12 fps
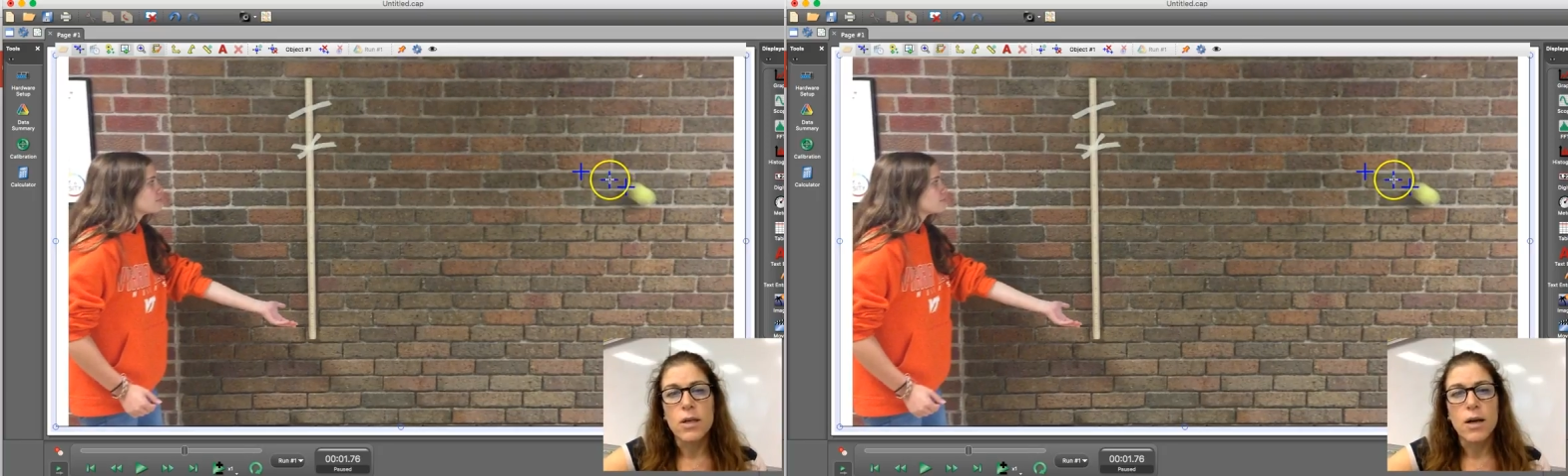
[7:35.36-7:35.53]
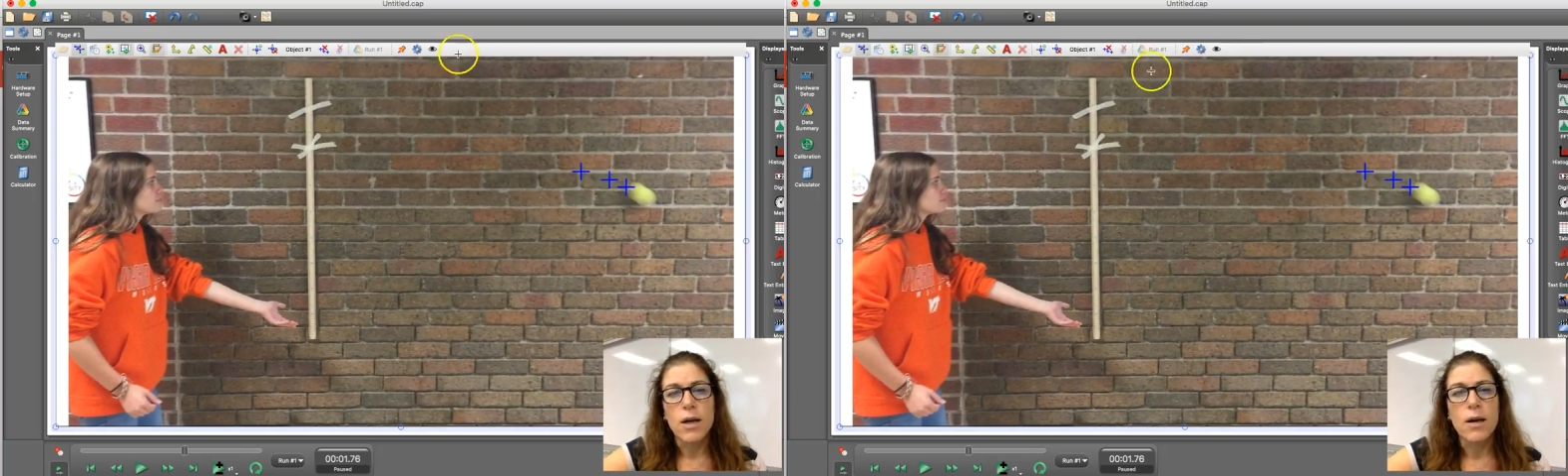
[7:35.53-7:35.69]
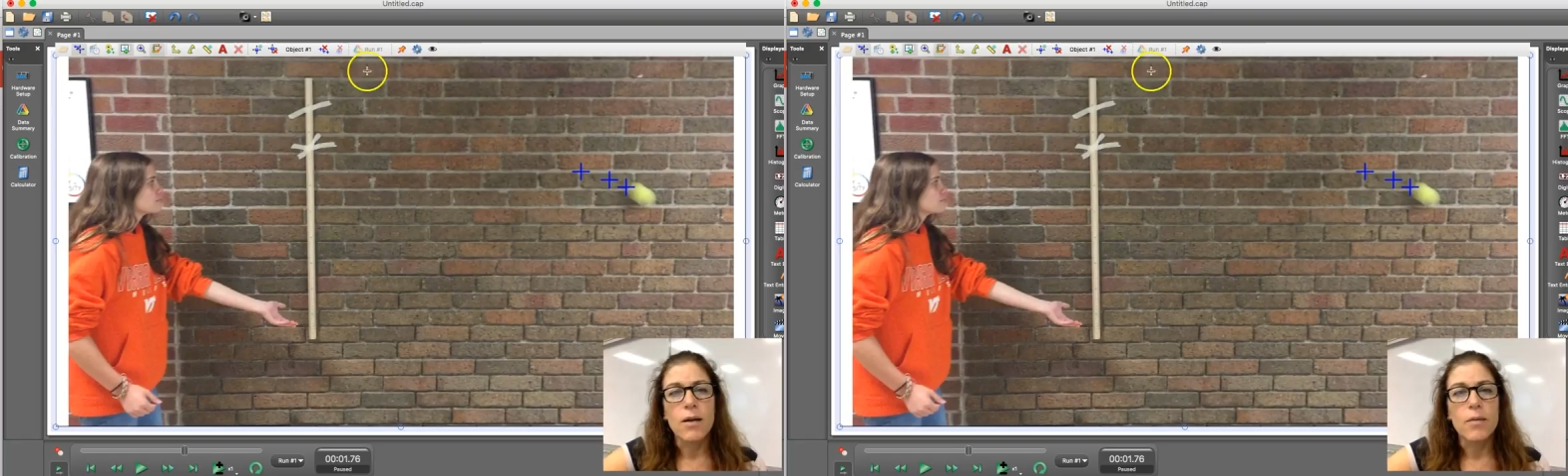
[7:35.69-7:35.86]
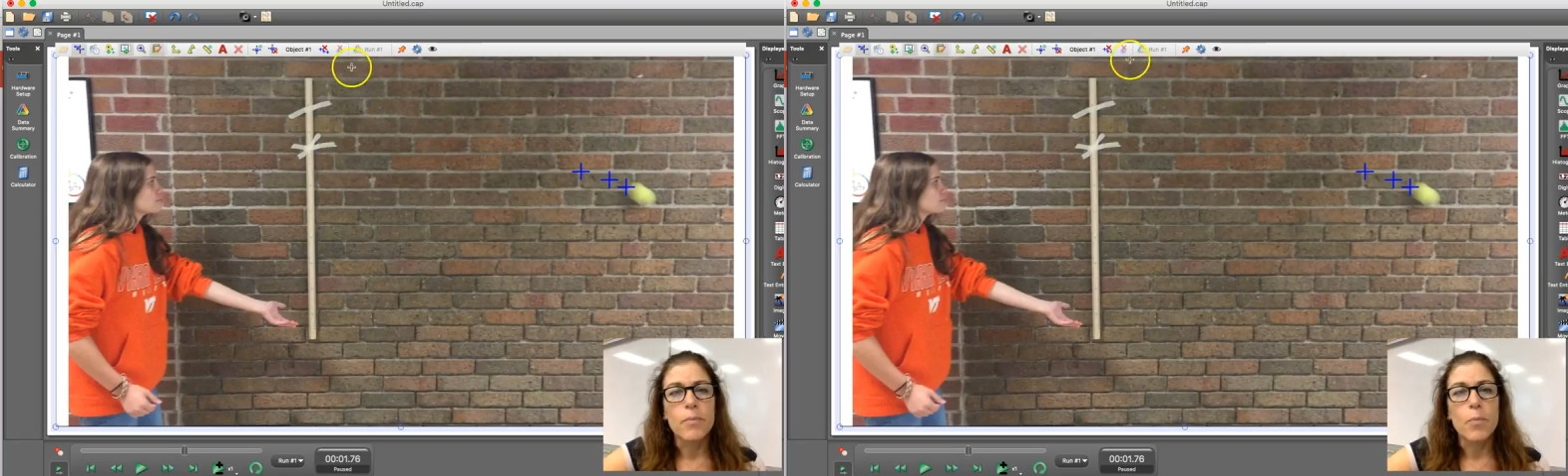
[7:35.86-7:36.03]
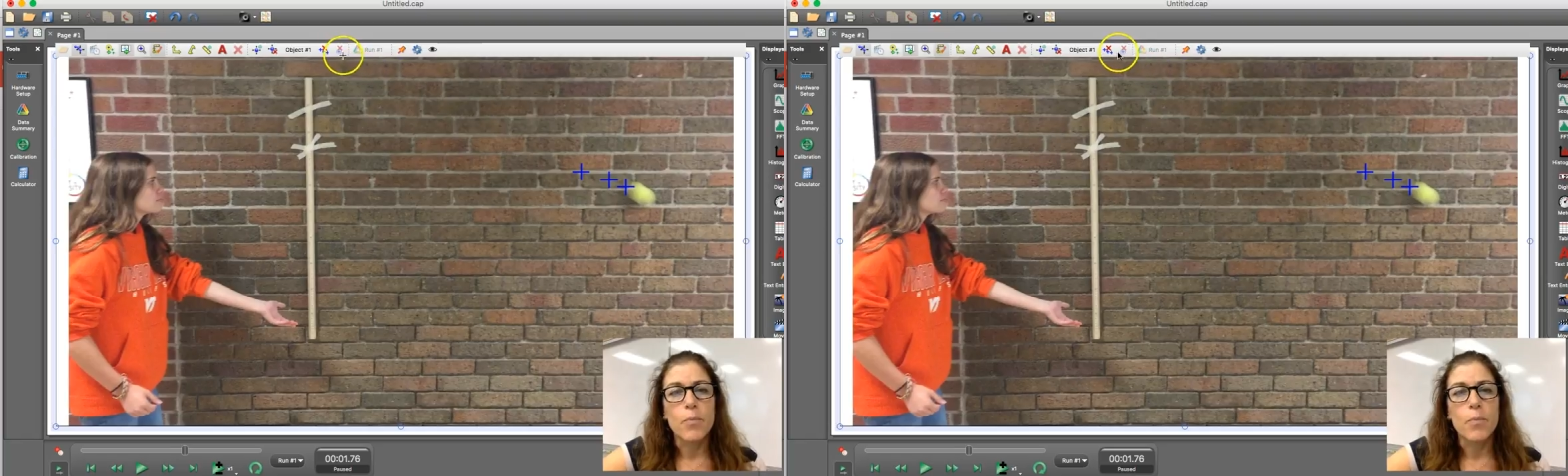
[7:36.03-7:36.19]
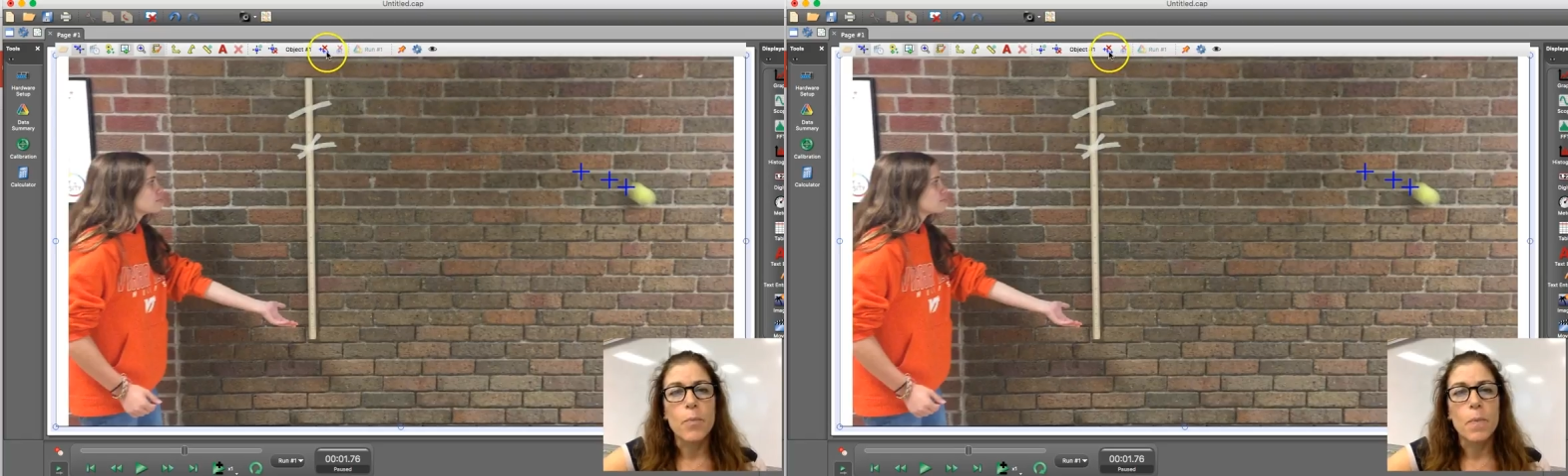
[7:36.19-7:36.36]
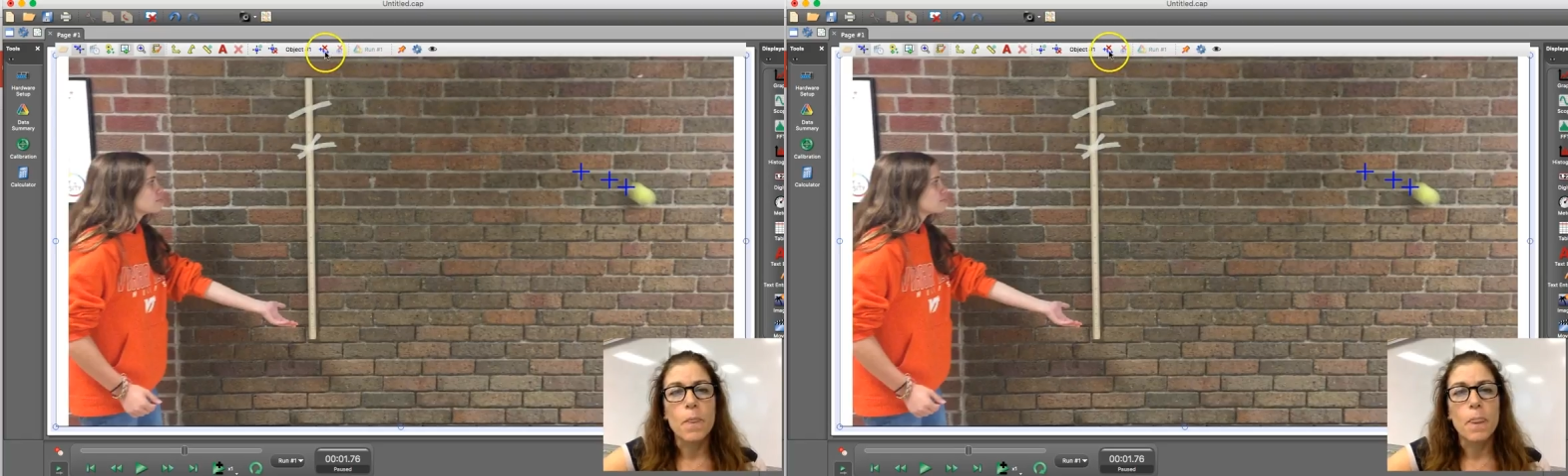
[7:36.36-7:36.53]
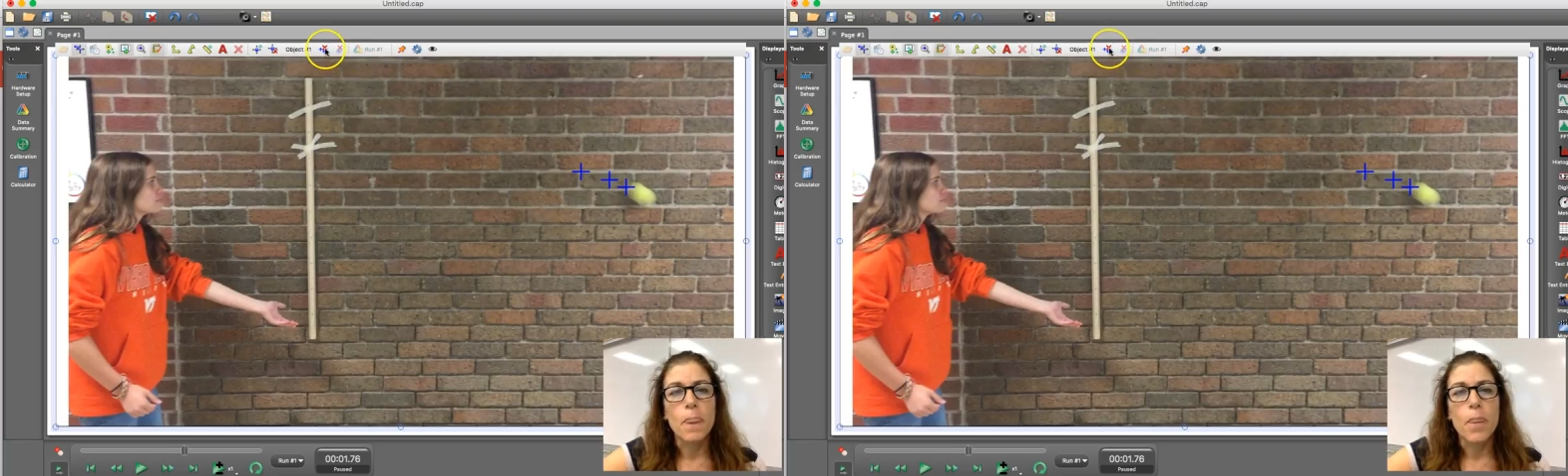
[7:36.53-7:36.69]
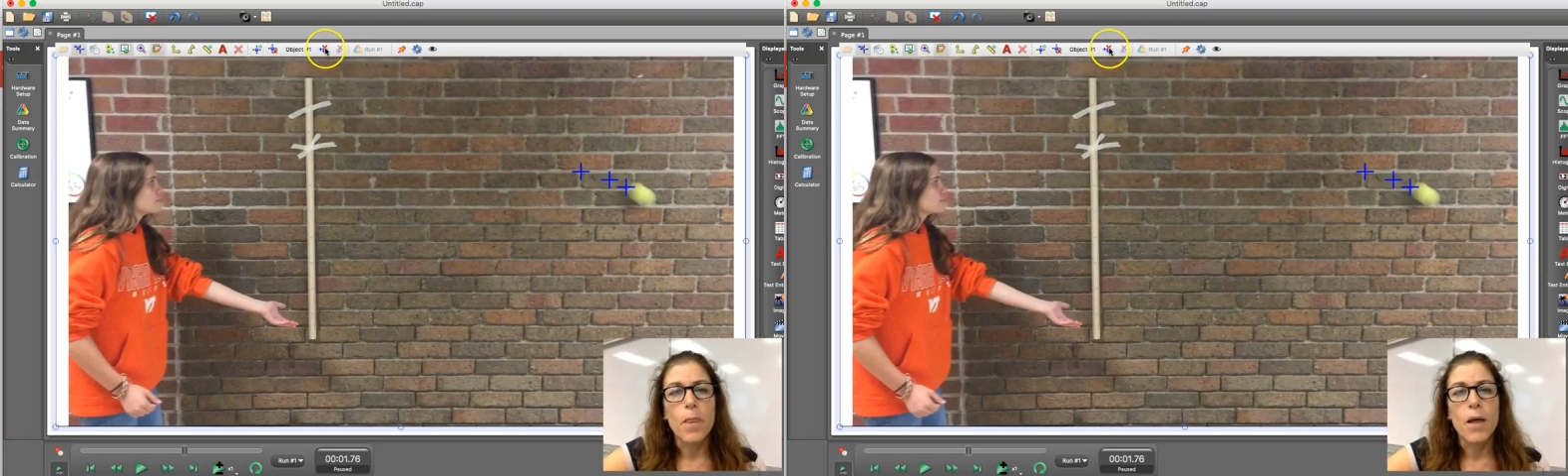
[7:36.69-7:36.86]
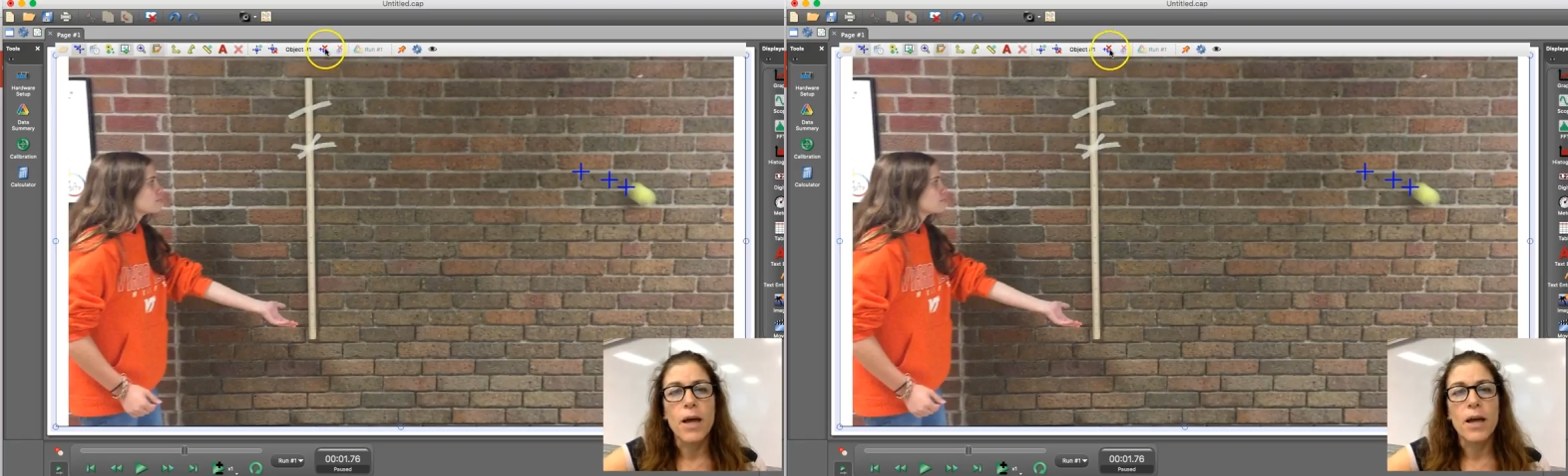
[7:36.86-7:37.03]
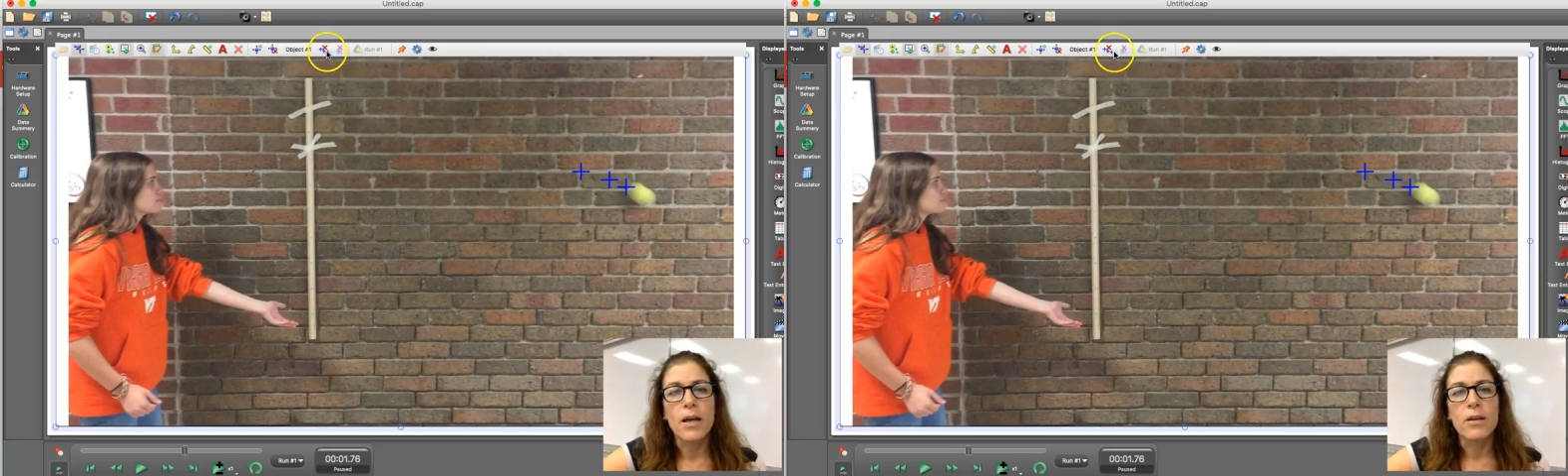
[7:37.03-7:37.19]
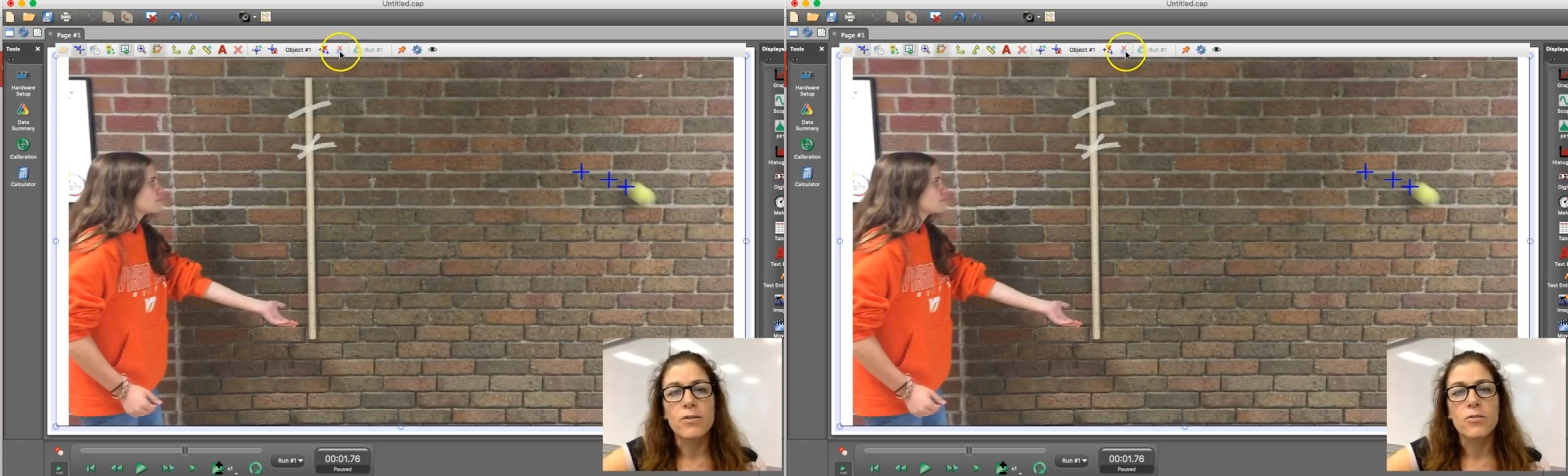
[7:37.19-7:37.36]
and
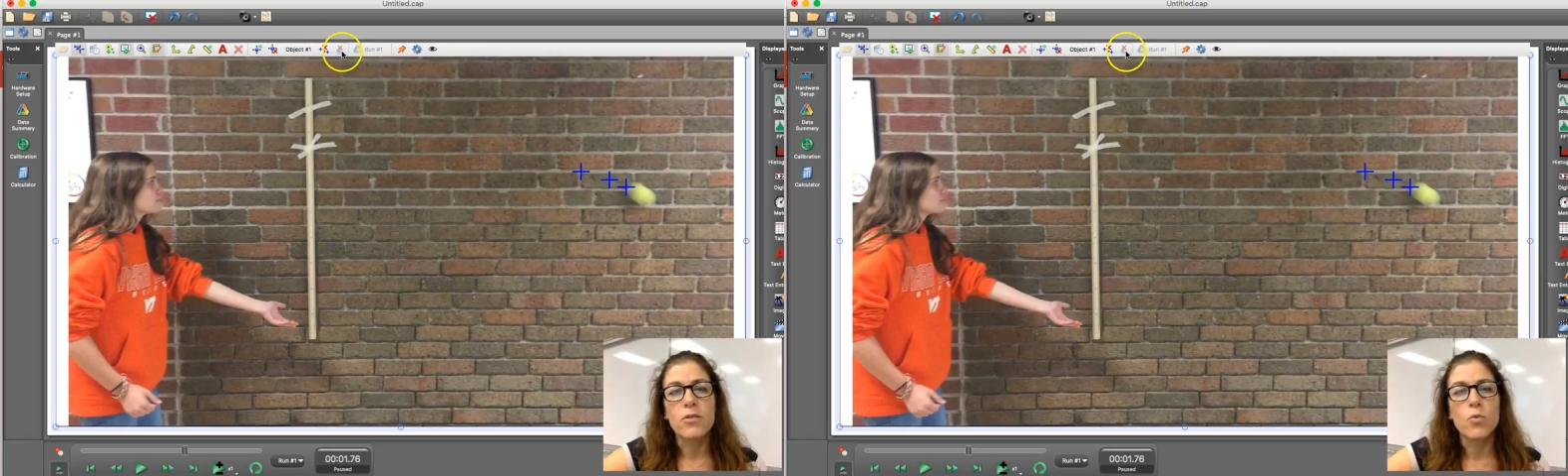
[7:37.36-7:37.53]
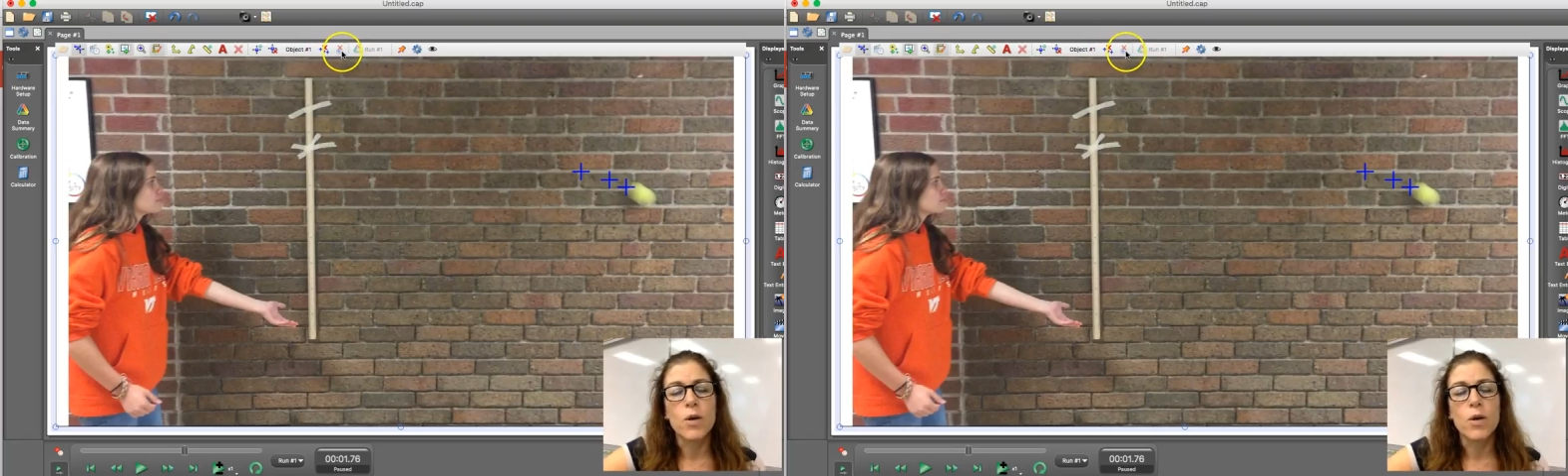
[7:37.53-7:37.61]
you